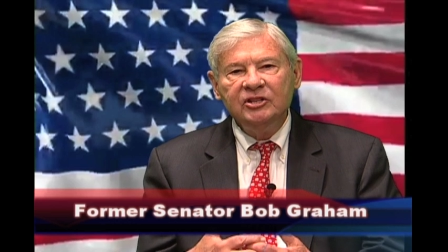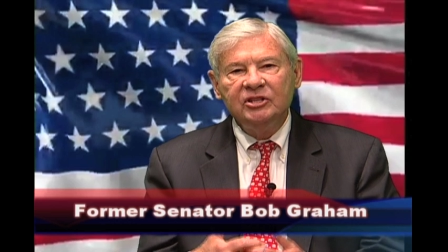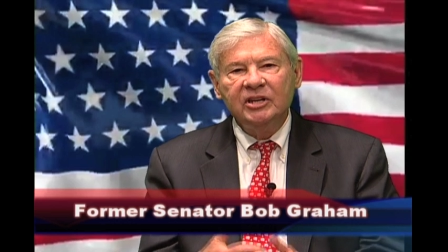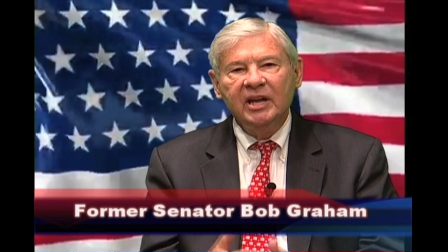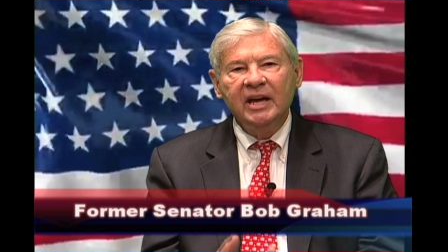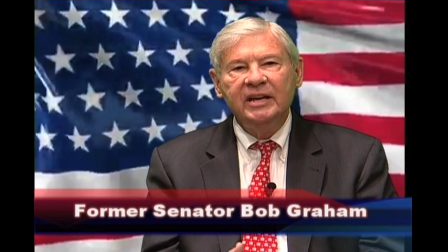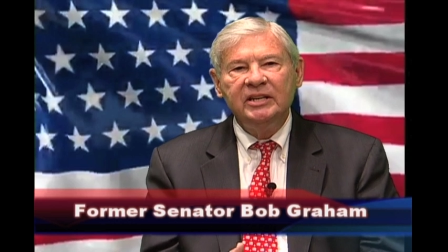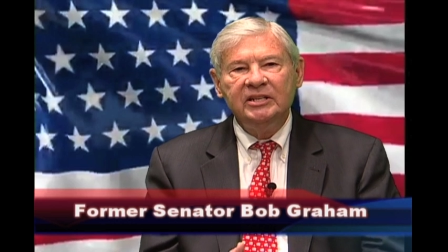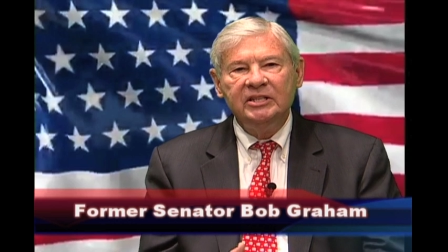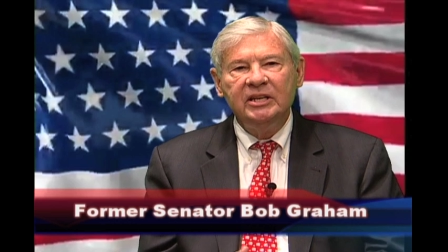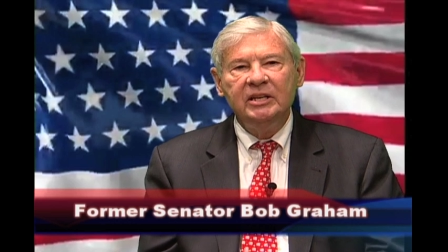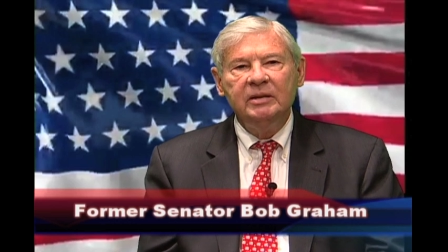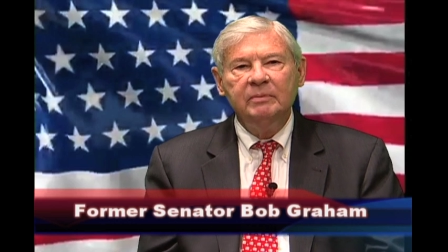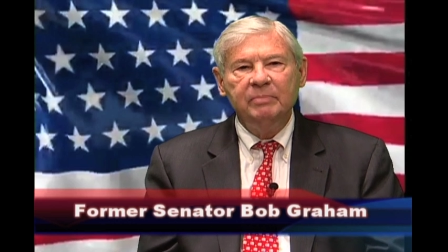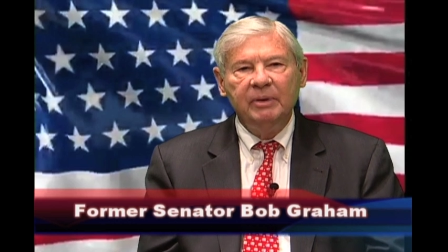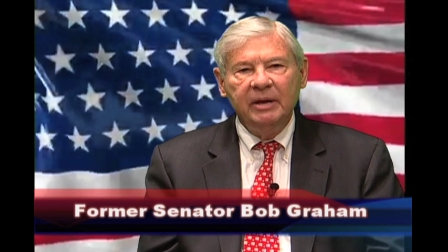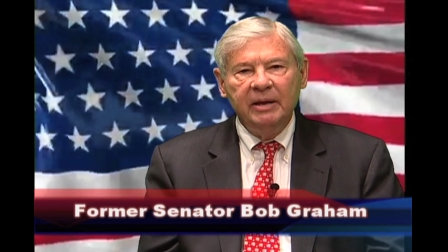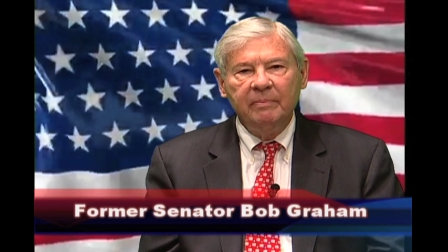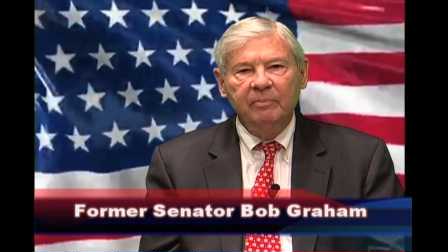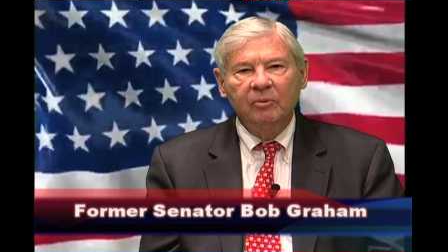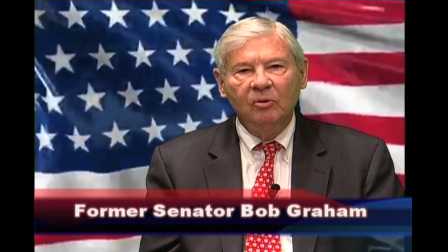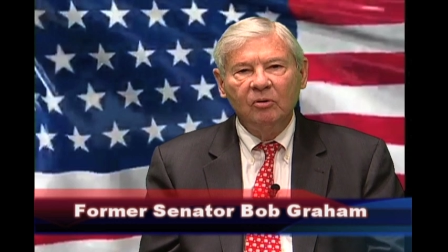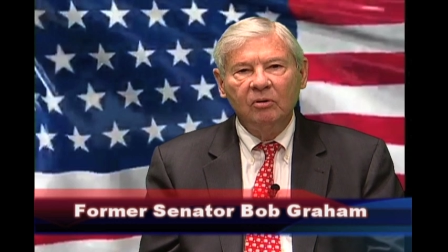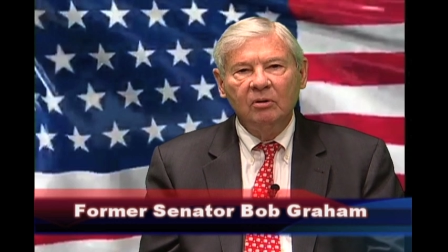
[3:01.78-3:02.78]
19
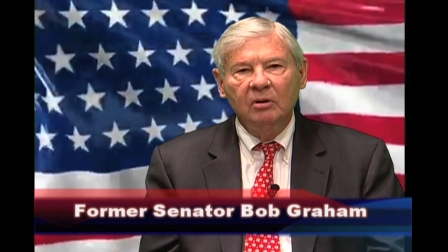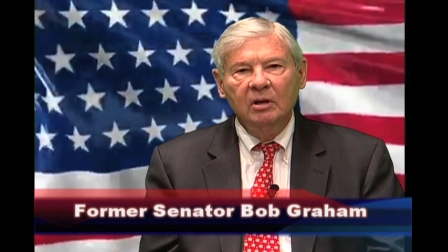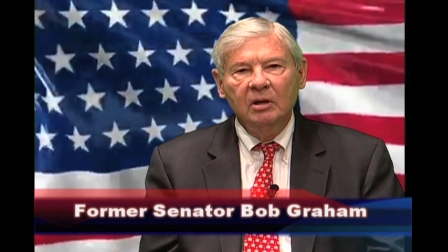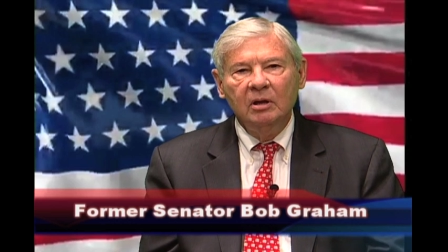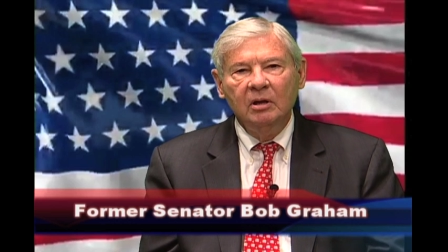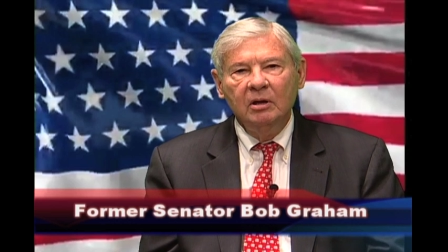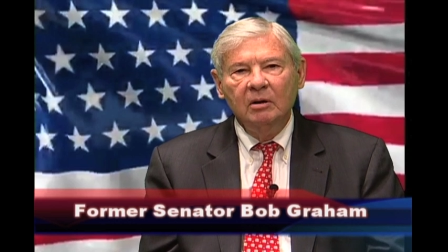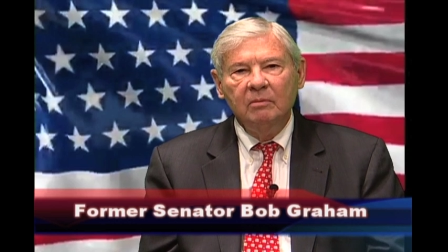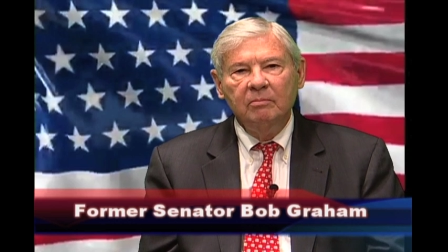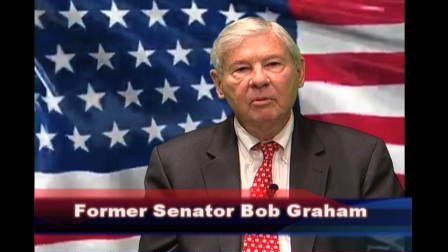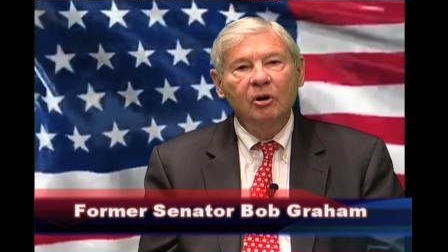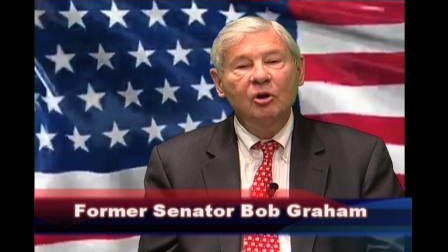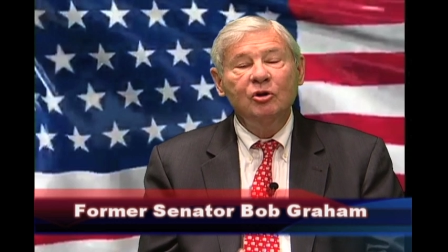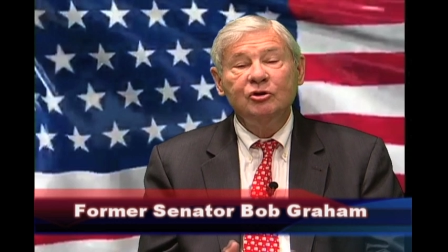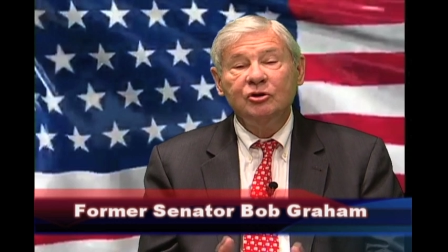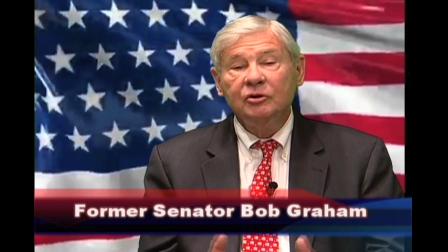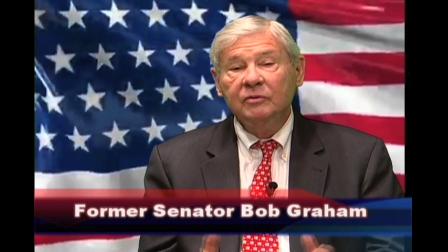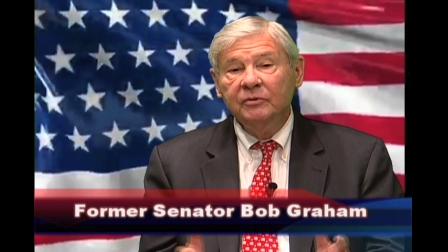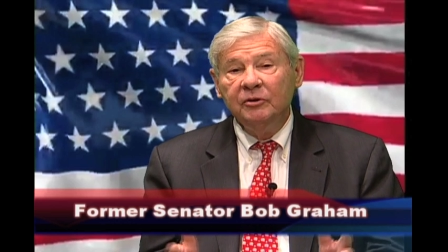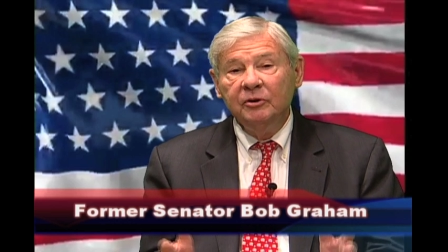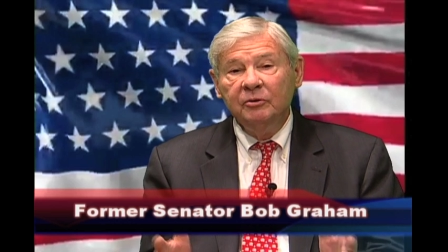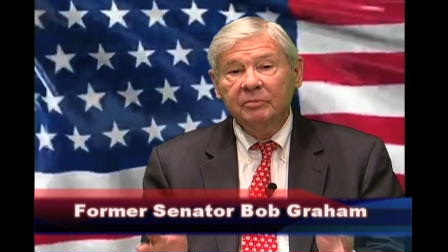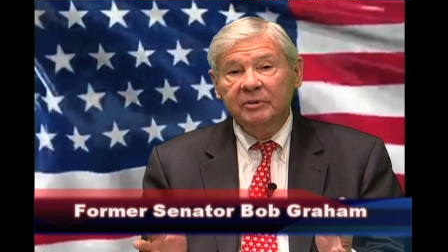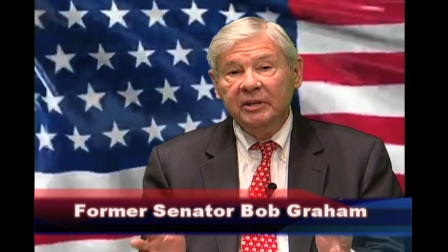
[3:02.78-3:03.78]
people, most
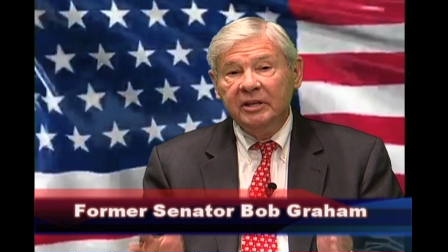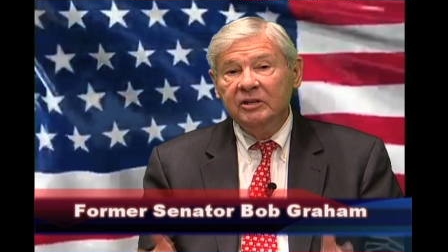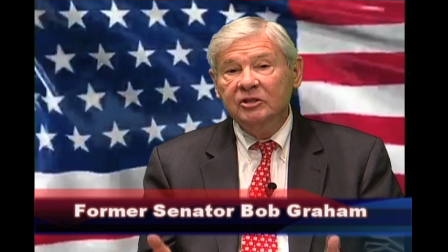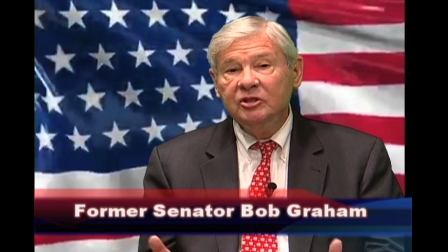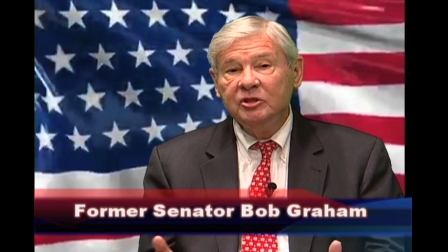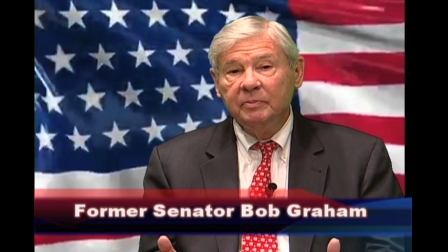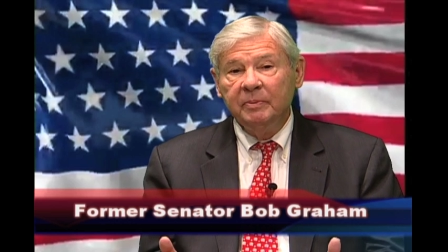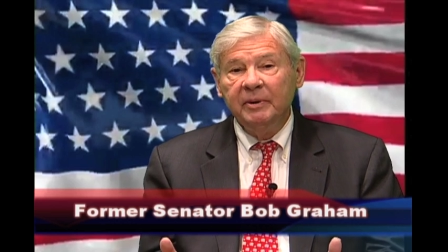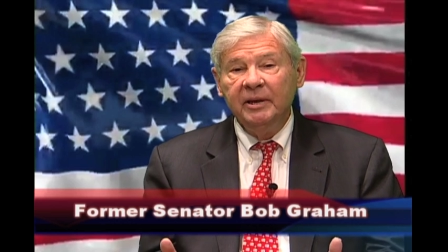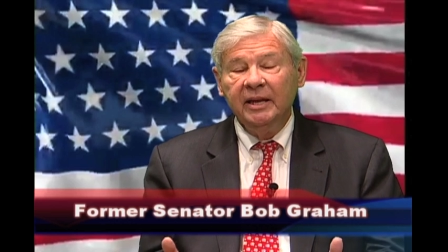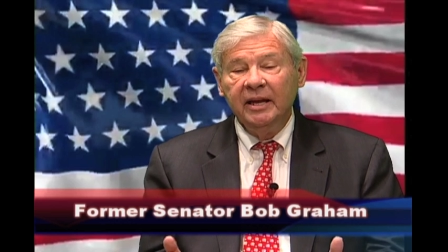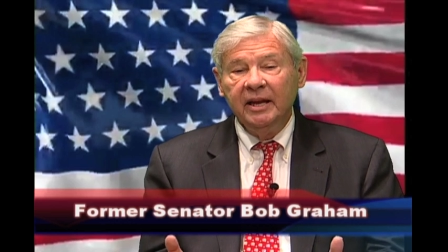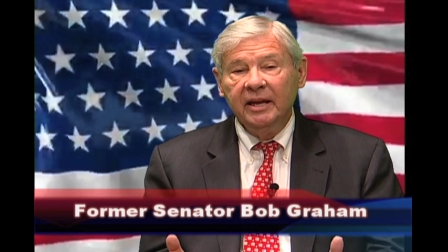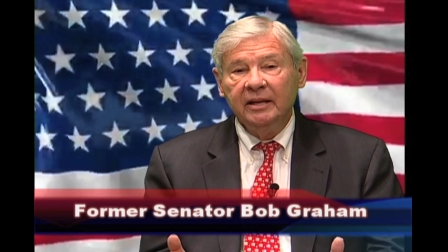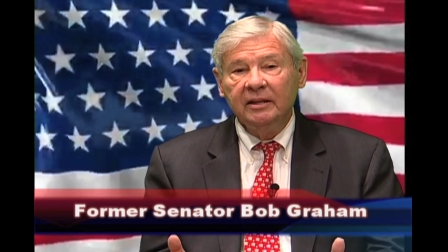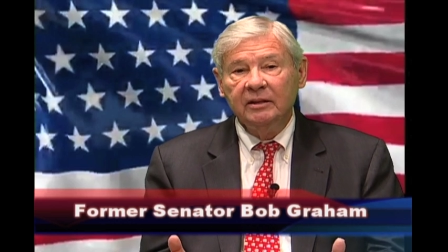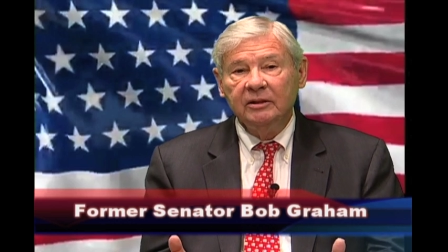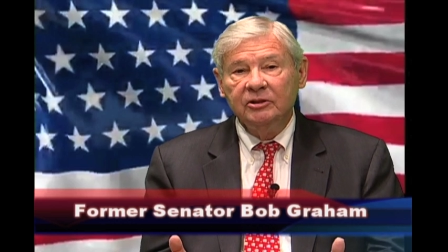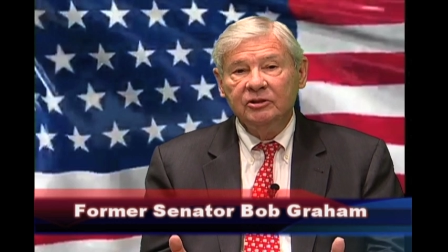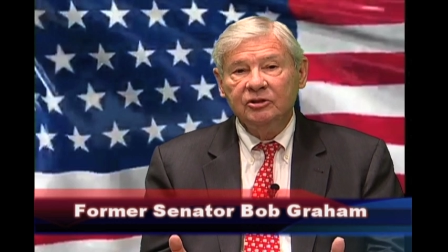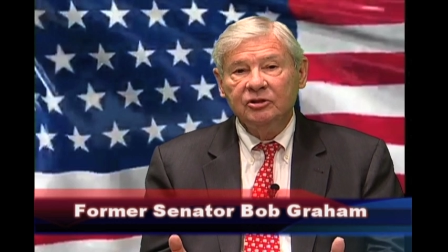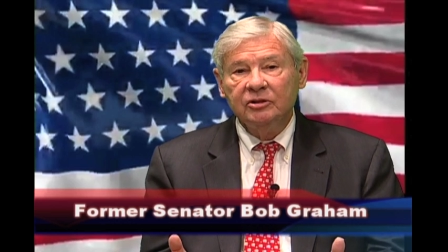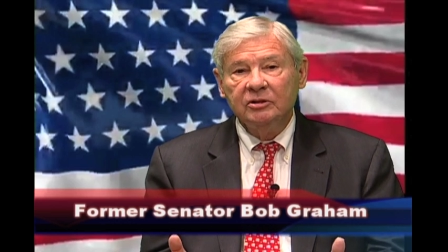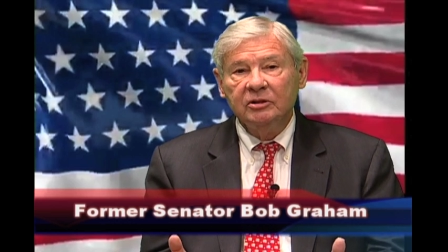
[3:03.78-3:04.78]
of whom didn't speak
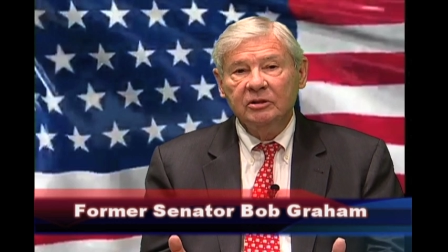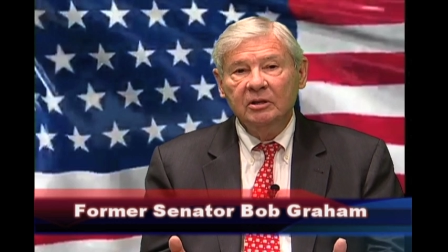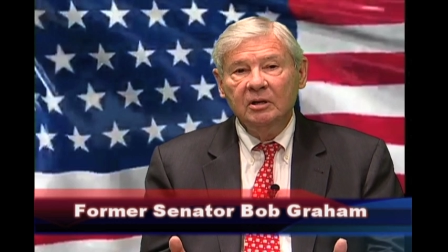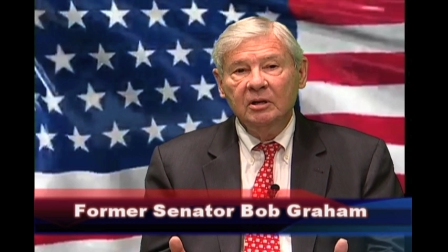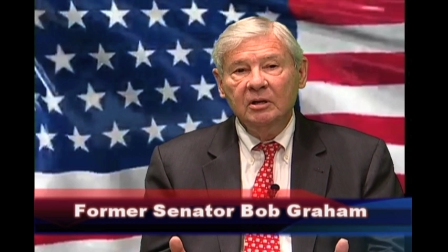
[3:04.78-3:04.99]
English,